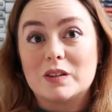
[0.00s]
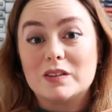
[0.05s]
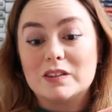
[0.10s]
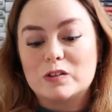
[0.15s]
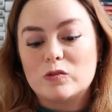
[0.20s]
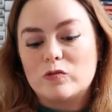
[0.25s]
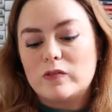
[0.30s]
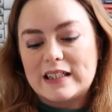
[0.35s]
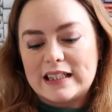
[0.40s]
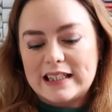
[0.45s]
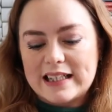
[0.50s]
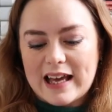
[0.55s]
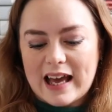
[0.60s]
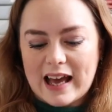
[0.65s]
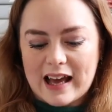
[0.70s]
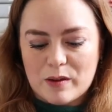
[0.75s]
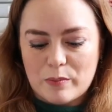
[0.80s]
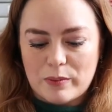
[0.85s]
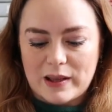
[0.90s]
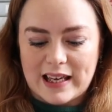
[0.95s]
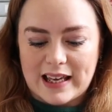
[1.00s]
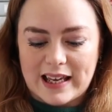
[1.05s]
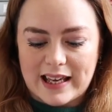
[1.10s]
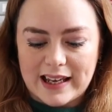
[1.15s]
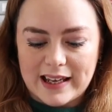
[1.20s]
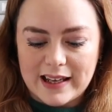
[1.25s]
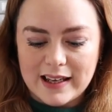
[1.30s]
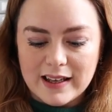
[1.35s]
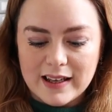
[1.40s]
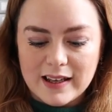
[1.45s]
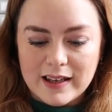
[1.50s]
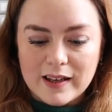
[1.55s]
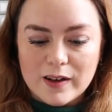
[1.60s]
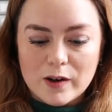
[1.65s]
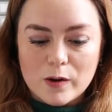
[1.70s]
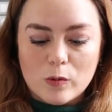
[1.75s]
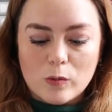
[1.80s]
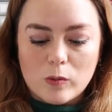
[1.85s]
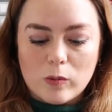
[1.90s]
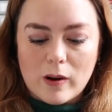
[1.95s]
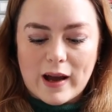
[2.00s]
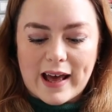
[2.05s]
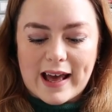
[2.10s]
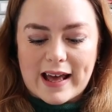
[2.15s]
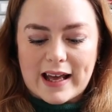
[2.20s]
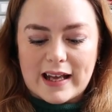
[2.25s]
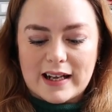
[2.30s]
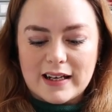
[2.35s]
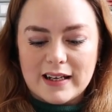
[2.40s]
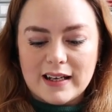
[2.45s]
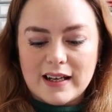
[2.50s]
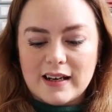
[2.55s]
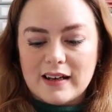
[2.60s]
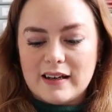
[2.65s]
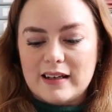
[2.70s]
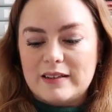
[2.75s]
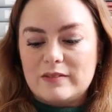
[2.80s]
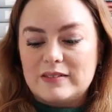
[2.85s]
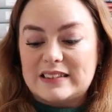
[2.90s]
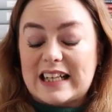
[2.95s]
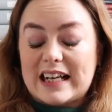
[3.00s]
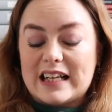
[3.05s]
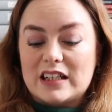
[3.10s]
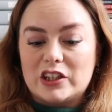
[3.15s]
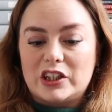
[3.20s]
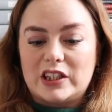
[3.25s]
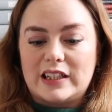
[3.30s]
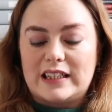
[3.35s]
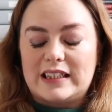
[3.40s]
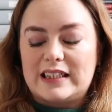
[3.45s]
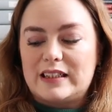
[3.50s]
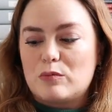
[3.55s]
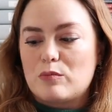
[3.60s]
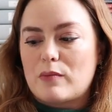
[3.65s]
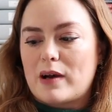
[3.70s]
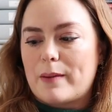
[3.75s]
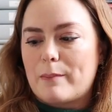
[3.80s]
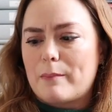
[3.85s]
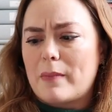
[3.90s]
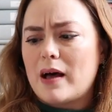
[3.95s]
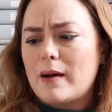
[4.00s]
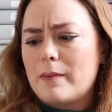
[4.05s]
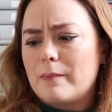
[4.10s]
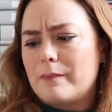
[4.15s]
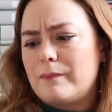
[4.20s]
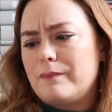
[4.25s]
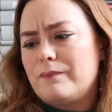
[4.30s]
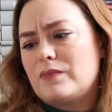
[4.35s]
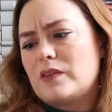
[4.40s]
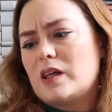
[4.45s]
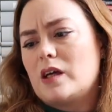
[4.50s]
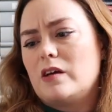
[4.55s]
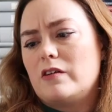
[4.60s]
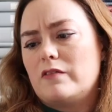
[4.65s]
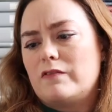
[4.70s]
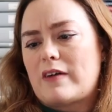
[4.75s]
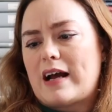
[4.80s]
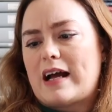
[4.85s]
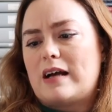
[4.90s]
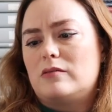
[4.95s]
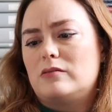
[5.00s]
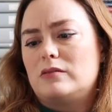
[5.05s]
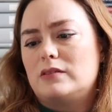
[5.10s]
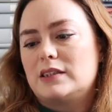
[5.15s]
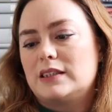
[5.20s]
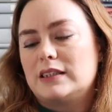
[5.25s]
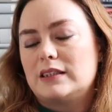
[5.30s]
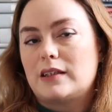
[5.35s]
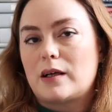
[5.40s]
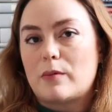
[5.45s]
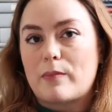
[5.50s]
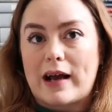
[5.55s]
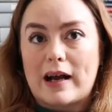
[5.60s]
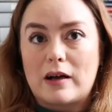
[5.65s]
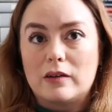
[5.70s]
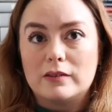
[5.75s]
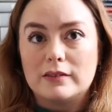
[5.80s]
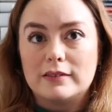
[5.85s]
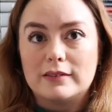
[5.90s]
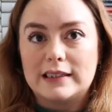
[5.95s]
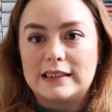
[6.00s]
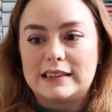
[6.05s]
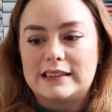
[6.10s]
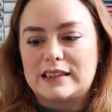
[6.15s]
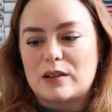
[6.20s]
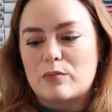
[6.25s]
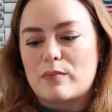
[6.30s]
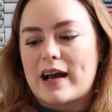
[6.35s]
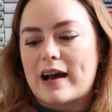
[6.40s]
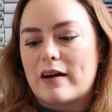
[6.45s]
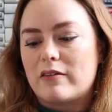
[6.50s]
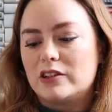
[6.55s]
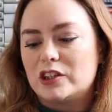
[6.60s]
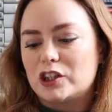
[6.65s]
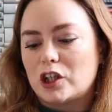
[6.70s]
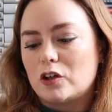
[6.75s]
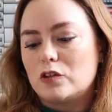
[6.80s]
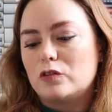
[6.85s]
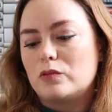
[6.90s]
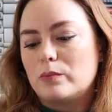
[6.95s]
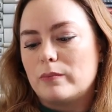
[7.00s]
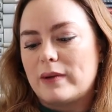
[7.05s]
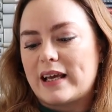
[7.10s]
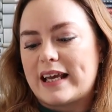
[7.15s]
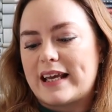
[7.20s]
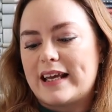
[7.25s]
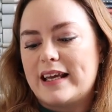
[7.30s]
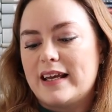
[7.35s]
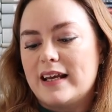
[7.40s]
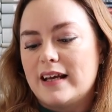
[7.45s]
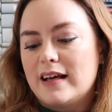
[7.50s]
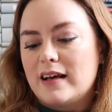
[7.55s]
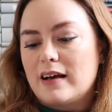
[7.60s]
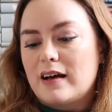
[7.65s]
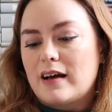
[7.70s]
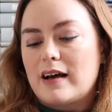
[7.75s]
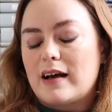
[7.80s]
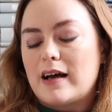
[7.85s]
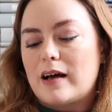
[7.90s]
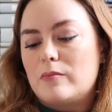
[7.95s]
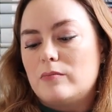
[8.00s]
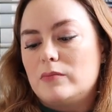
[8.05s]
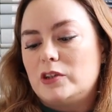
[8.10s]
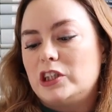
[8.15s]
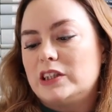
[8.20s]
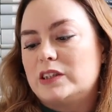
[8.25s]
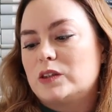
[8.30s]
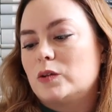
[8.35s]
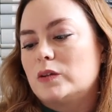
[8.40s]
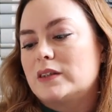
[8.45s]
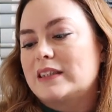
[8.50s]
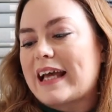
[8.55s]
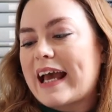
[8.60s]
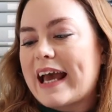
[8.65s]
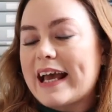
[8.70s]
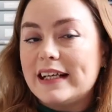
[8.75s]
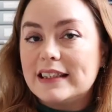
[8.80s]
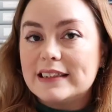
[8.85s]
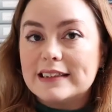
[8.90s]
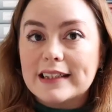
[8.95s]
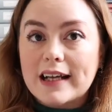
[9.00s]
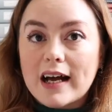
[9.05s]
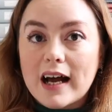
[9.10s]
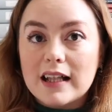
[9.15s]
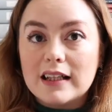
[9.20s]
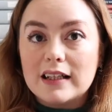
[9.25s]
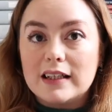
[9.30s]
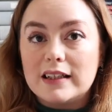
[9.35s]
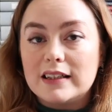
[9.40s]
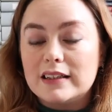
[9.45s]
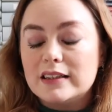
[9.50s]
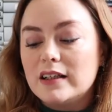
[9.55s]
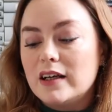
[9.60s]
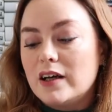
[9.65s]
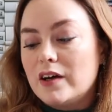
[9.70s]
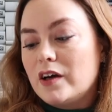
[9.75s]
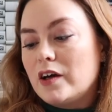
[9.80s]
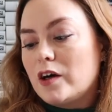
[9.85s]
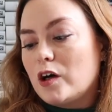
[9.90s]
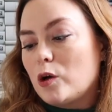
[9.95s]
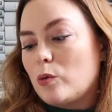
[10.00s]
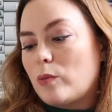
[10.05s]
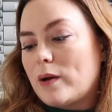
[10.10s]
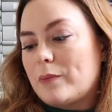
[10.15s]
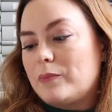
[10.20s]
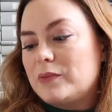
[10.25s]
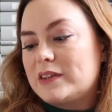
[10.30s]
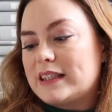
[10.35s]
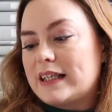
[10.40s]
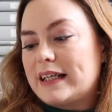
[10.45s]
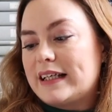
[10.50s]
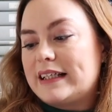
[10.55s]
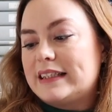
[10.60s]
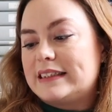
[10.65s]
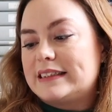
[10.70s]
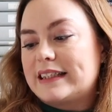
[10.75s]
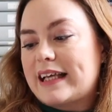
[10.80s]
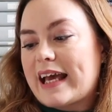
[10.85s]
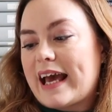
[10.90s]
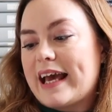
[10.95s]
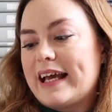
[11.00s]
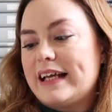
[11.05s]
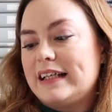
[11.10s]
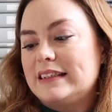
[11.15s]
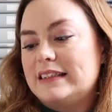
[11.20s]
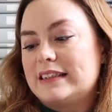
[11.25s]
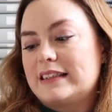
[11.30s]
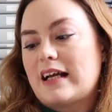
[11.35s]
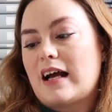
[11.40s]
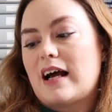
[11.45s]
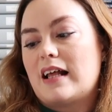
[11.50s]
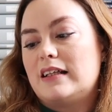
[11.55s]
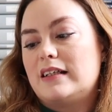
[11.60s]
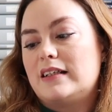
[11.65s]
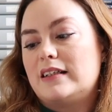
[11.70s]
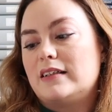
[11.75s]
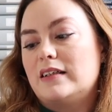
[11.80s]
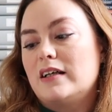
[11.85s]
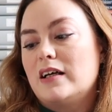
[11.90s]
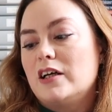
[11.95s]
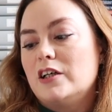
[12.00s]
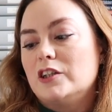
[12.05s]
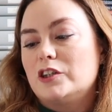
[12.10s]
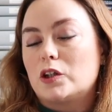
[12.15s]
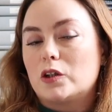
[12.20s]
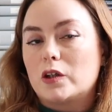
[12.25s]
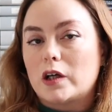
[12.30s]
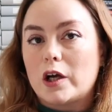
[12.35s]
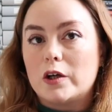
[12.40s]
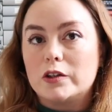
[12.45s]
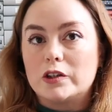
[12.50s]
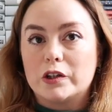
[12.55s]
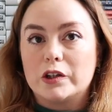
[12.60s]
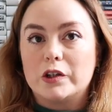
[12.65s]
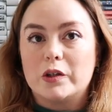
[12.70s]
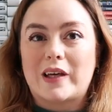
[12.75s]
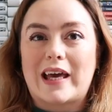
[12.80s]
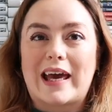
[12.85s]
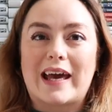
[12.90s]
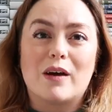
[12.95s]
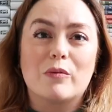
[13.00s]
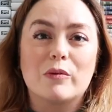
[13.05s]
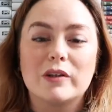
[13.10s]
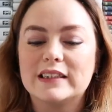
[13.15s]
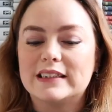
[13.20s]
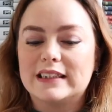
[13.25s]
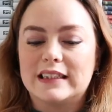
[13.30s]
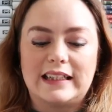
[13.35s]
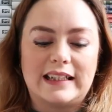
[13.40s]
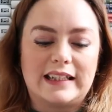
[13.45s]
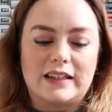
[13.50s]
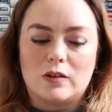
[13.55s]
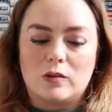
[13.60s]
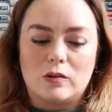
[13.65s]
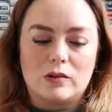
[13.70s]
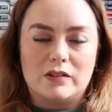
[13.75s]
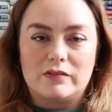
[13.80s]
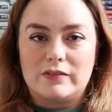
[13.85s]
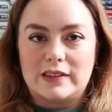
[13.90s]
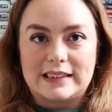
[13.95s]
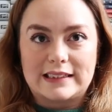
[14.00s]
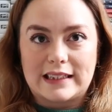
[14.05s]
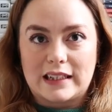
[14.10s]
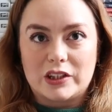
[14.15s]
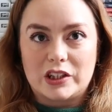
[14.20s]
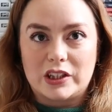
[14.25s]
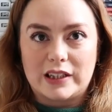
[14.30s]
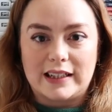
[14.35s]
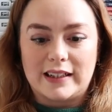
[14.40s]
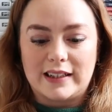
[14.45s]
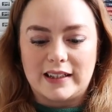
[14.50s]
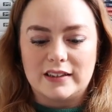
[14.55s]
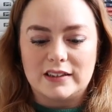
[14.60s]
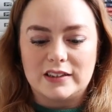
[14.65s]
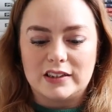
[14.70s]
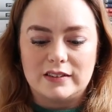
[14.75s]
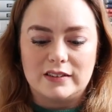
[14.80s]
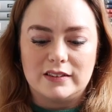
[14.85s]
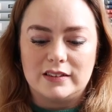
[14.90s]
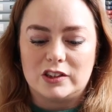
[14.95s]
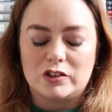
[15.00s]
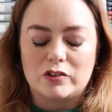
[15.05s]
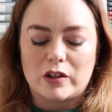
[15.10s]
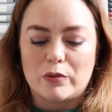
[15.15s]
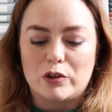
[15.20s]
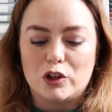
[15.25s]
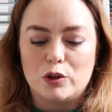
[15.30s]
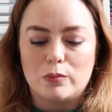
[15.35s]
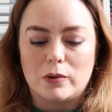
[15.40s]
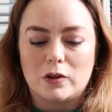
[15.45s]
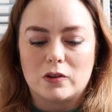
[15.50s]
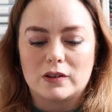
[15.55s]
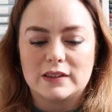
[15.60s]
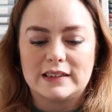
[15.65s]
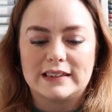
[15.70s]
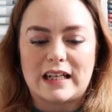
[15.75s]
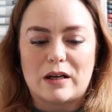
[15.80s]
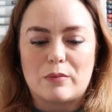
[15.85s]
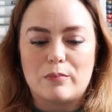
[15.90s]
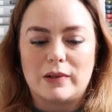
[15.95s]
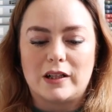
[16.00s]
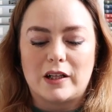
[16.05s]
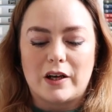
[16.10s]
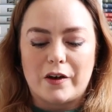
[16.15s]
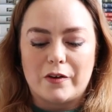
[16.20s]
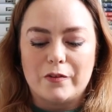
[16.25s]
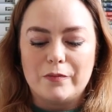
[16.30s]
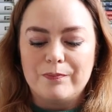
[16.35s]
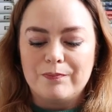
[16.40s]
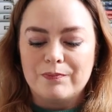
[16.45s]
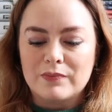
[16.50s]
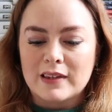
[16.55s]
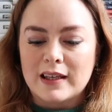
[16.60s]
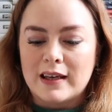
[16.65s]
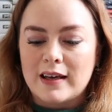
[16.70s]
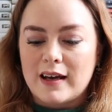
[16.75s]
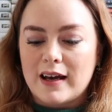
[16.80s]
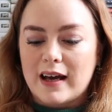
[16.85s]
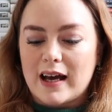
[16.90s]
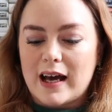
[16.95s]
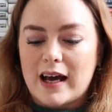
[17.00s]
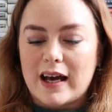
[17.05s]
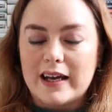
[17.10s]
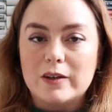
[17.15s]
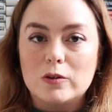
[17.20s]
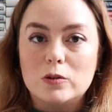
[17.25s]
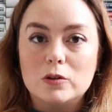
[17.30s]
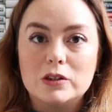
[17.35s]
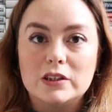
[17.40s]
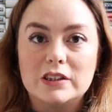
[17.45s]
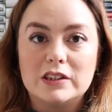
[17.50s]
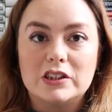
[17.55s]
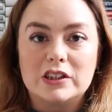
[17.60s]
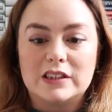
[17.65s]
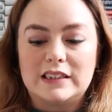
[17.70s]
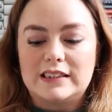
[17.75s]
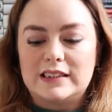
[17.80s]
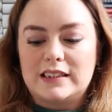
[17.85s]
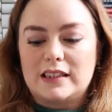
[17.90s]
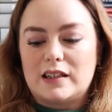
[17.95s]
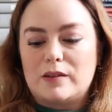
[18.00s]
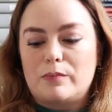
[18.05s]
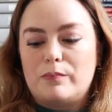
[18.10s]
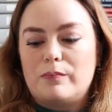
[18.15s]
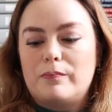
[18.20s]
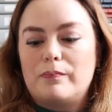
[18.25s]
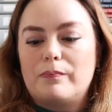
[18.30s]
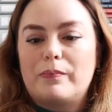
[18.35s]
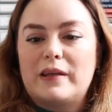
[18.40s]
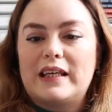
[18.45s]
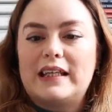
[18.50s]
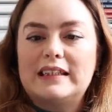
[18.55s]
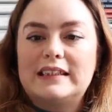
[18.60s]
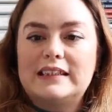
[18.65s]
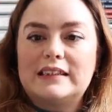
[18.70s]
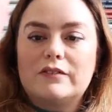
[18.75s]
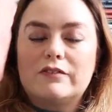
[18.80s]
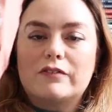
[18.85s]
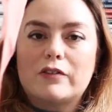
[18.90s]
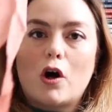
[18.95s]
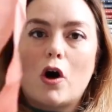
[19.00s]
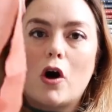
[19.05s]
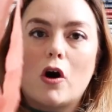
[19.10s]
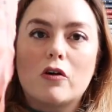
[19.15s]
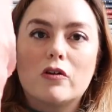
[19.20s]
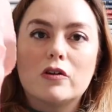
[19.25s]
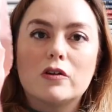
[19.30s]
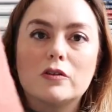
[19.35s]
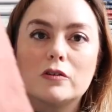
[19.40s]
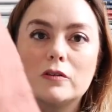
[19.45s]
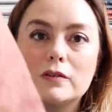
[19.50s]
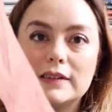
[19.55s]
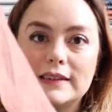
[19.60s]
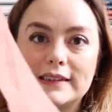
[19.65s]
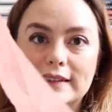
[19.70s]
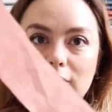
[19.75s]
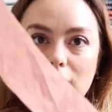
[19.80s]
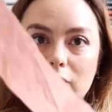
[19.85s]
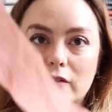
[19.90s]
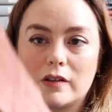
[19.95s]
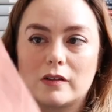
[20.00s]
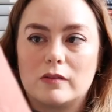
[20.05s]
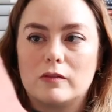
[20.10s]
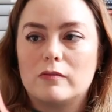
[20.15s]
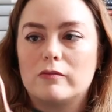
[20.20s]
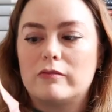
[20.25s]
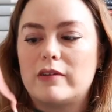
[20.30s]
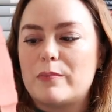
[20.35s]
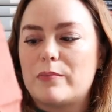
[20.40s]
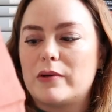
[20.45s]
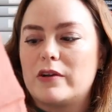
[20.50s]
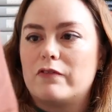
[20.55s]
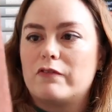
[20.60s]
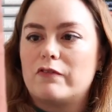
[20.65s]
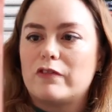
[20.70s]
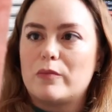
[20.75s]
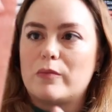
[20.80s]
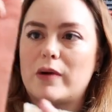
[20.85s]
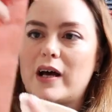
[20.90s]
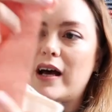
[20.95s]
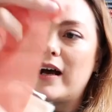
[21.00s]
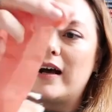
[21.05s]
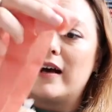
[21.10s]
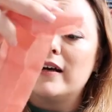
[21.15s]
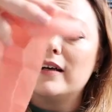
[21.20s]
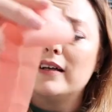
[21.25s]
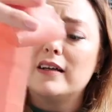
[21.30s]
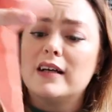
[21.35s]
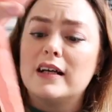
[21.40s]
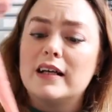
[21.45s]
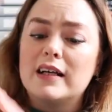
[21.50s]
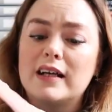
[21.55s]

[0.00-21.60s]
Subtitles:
So I was really happy when it was actually, I think, my mum who found about this somehow and told me. She's called Kate Cullen. Her website is katecullen.co.uk. I'm going to link all of this actually in the description box down below. I ordered just a piece of coral silk ribbon from her.